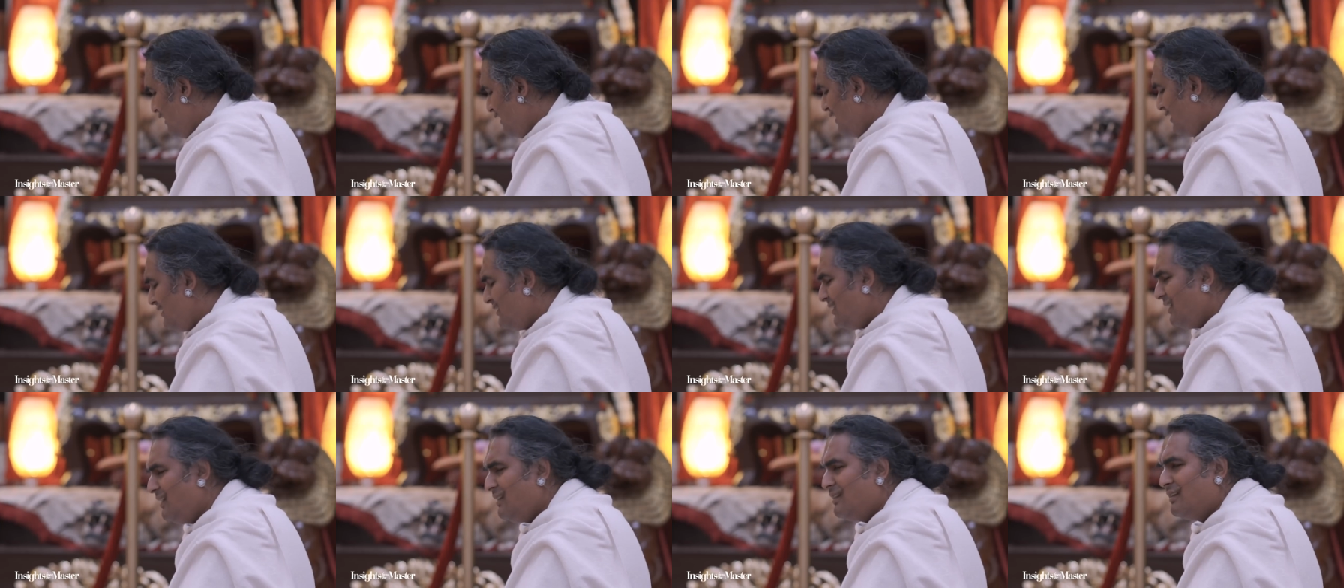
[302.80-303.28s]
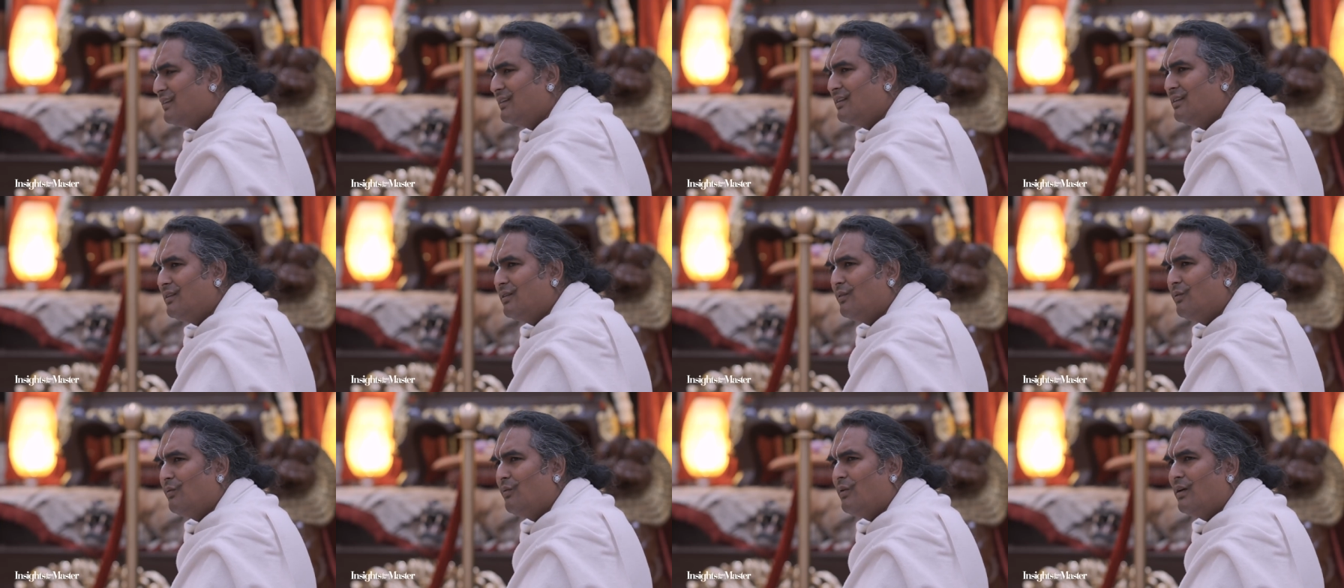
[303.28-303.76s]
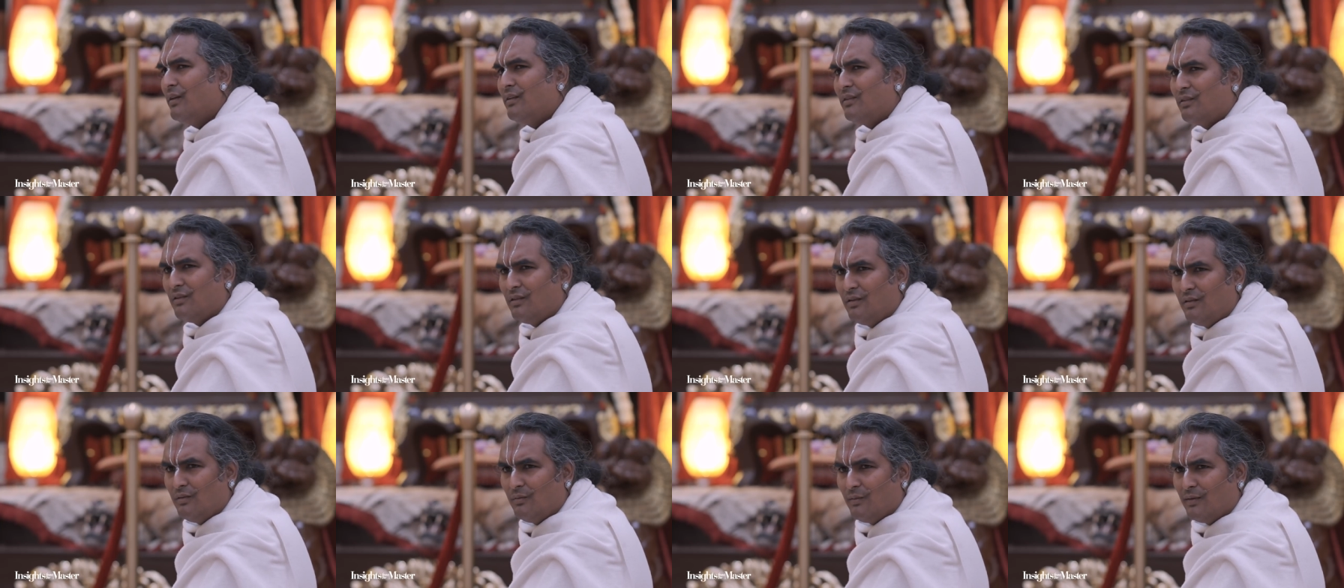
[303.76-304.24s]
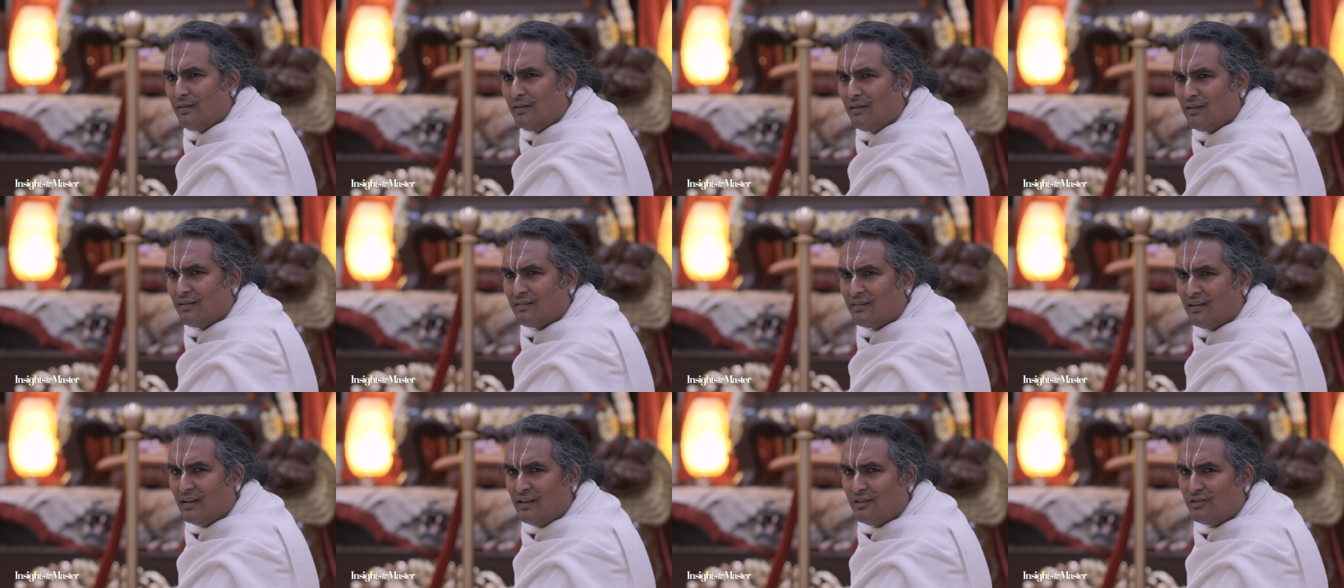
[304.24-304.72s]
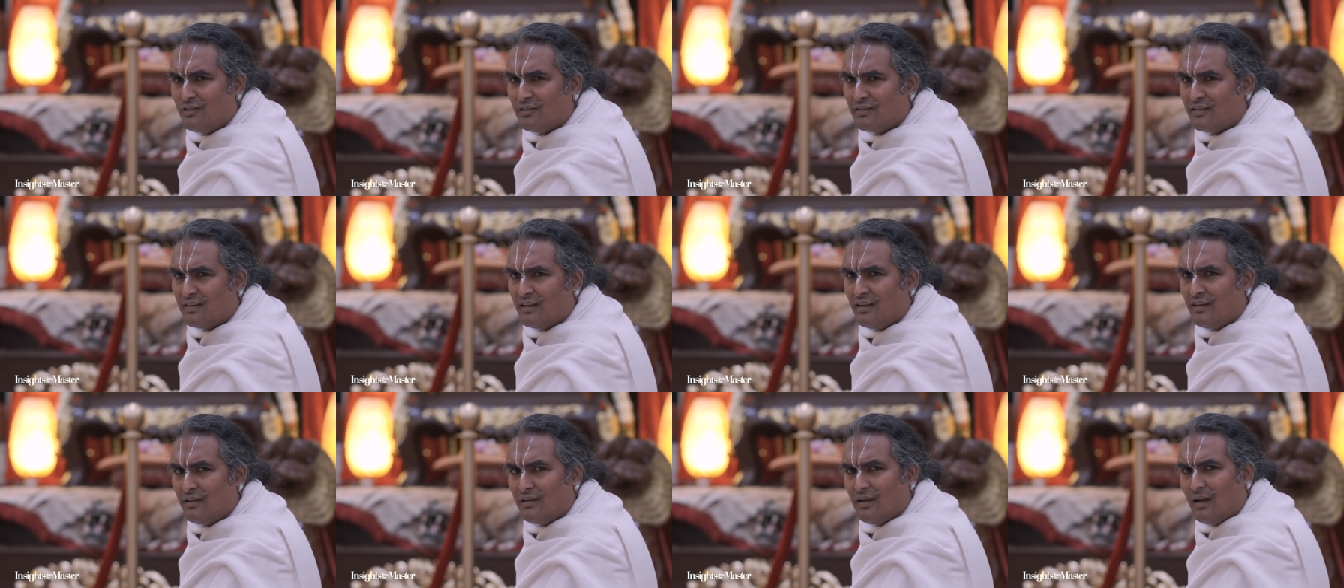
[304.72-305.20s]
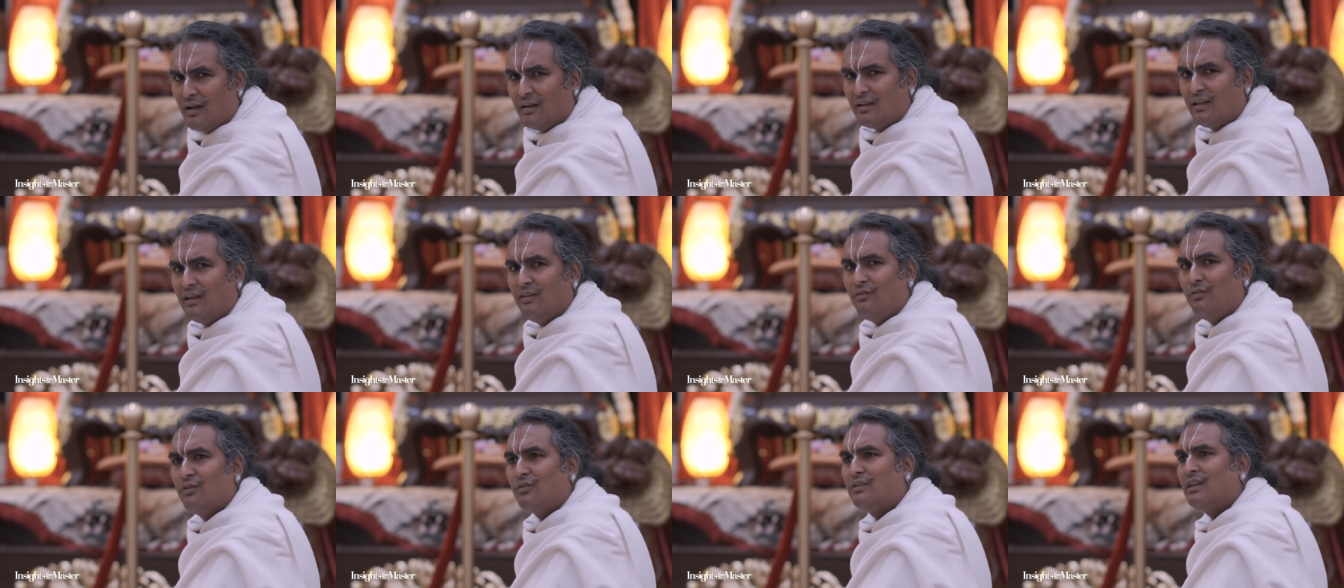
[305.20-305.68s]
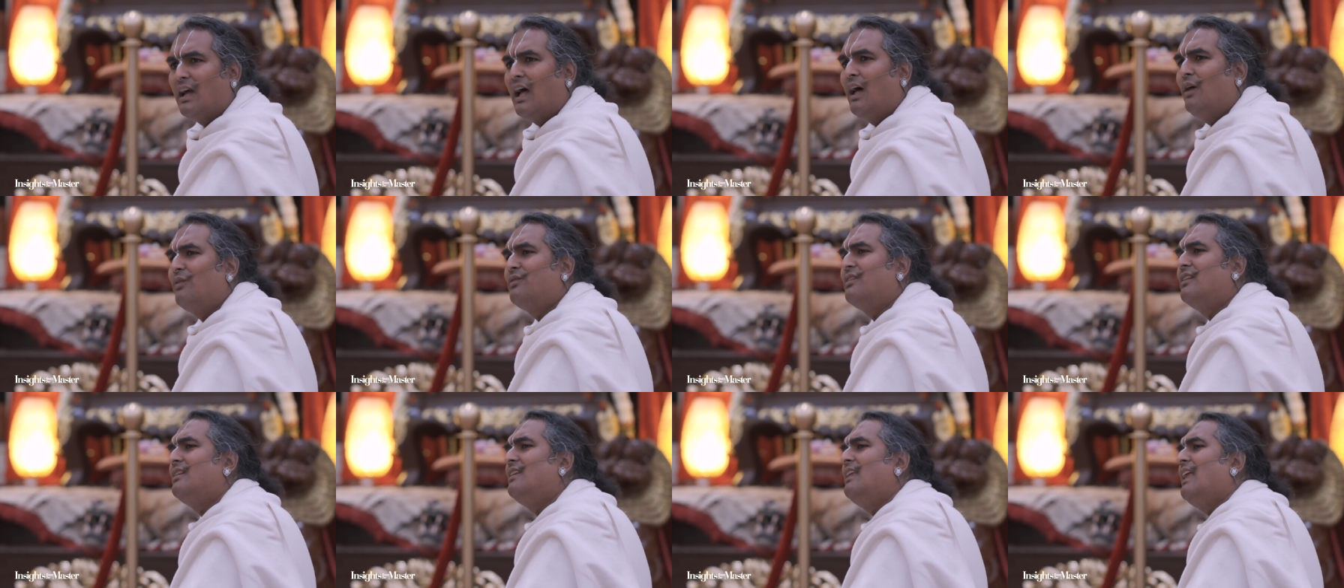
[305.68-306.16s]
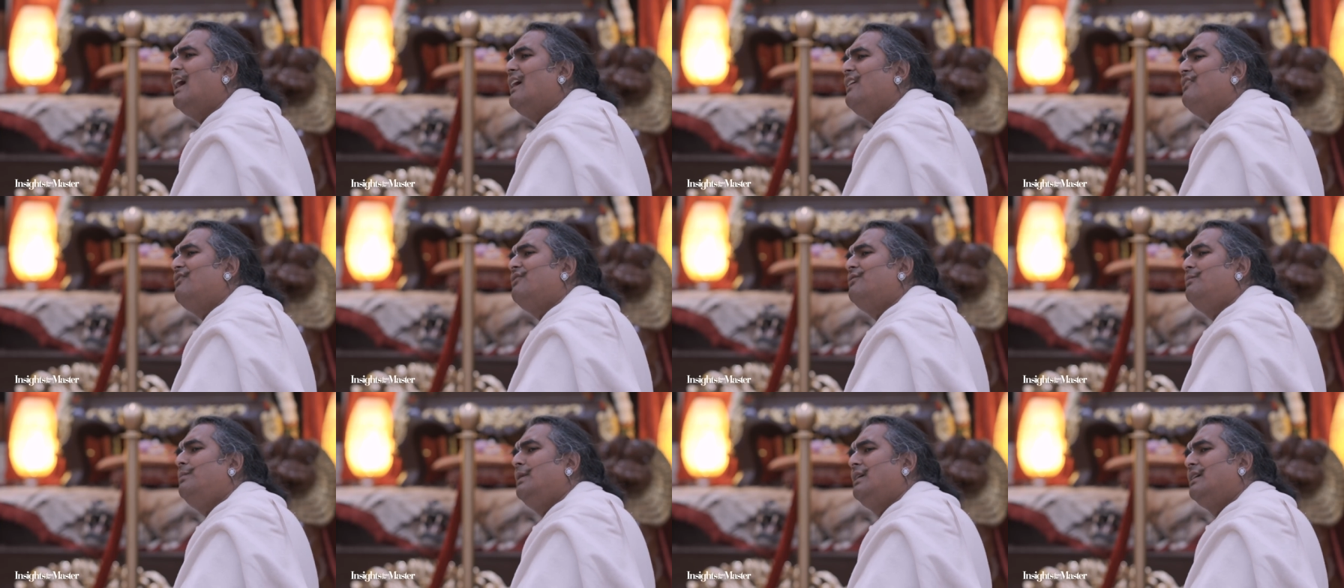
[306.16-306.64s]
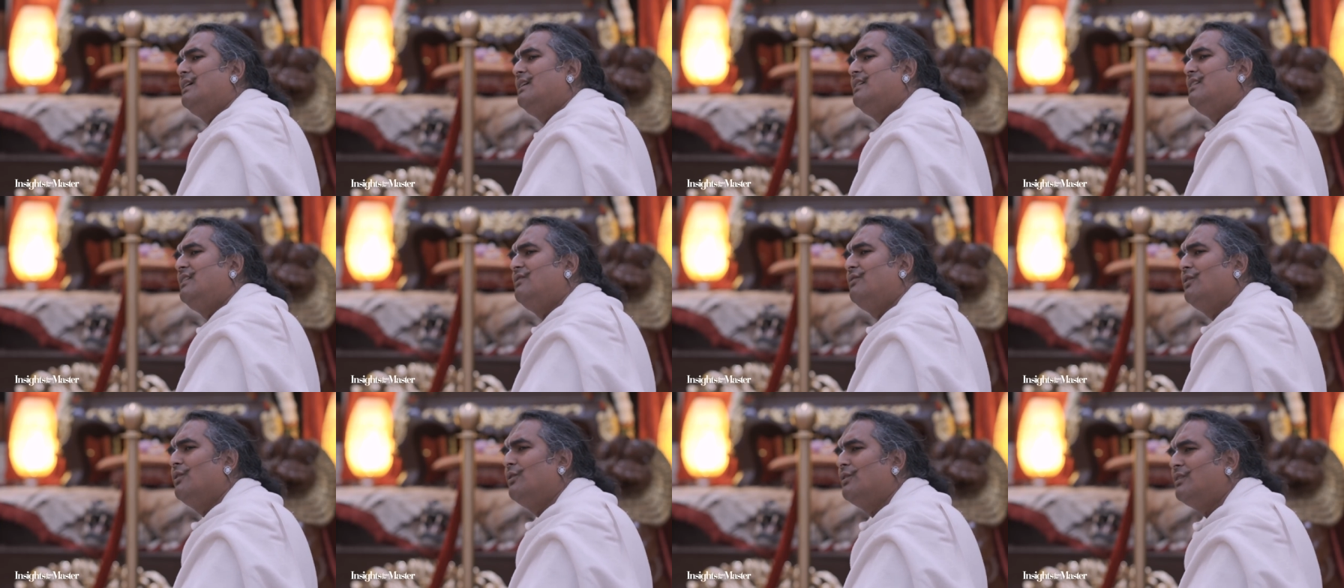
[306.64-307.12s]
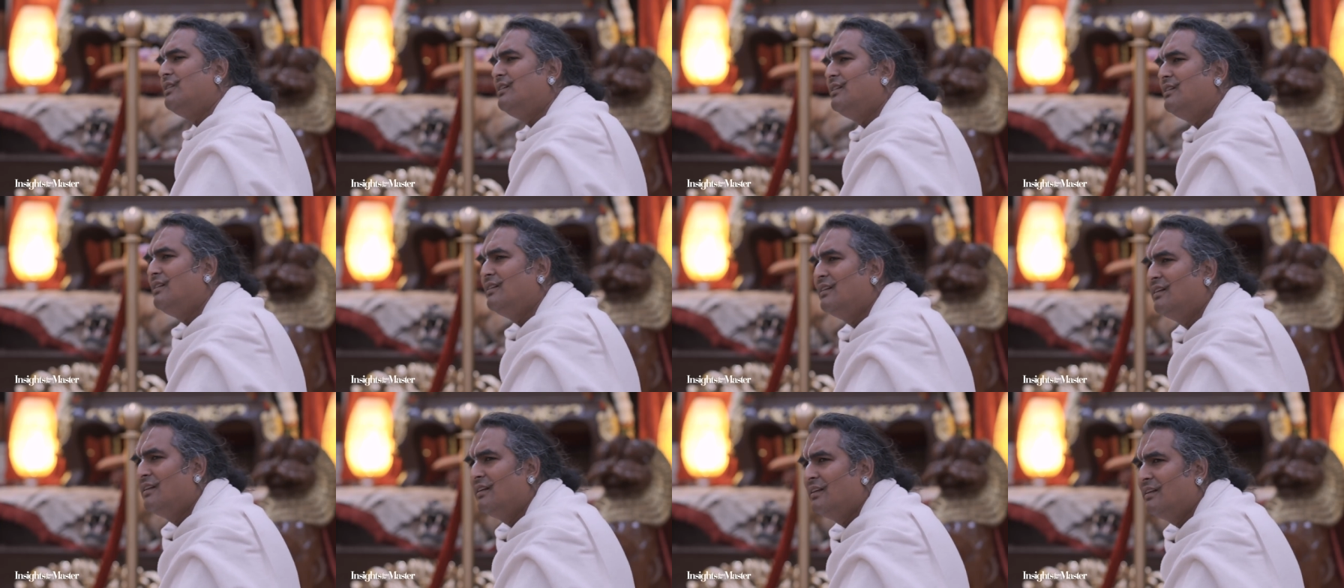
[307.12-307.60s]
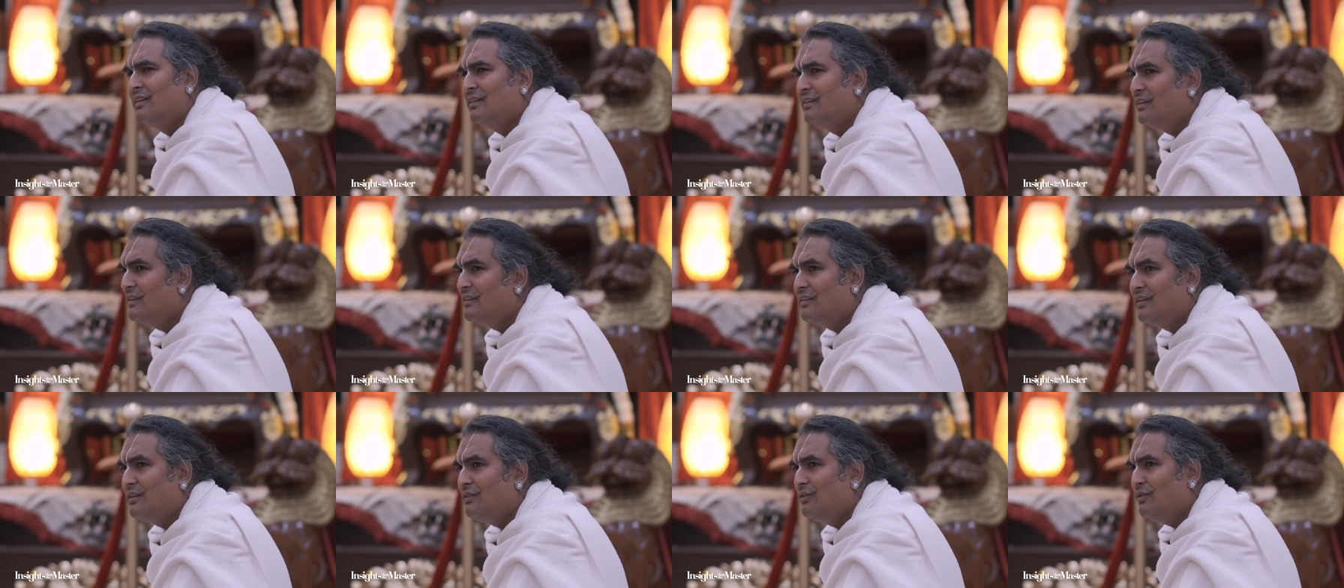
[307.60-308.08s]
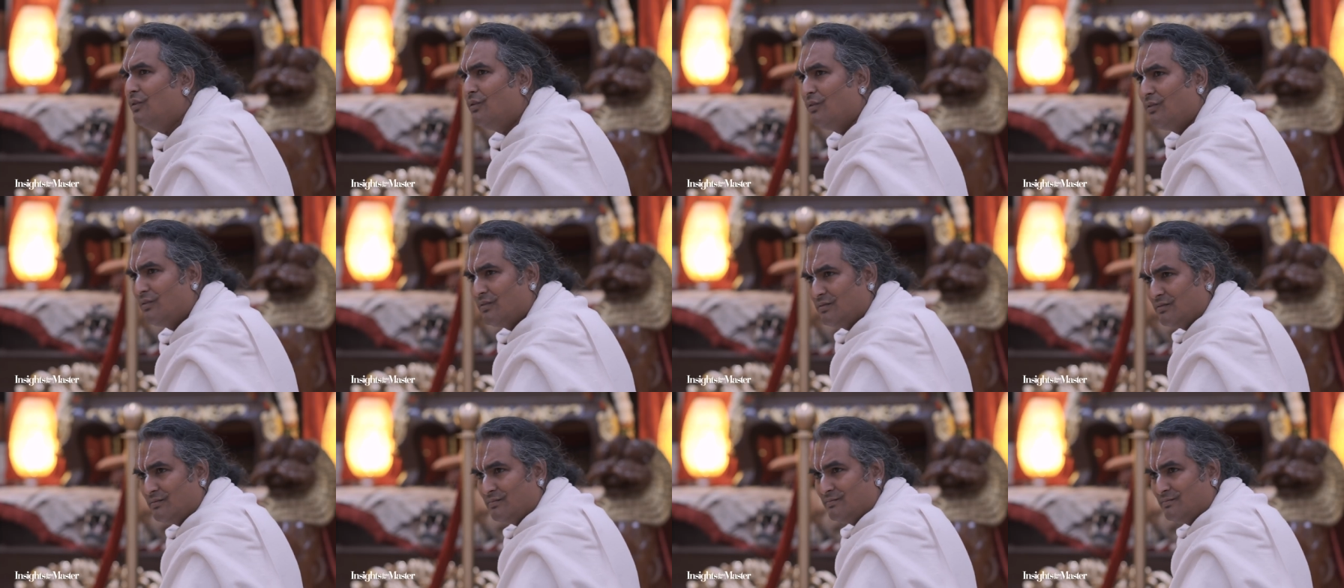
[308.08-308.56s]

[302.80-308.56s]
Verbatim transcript: he said, What, when the sages said, I'll give you thousand life being a devotee, they said, no.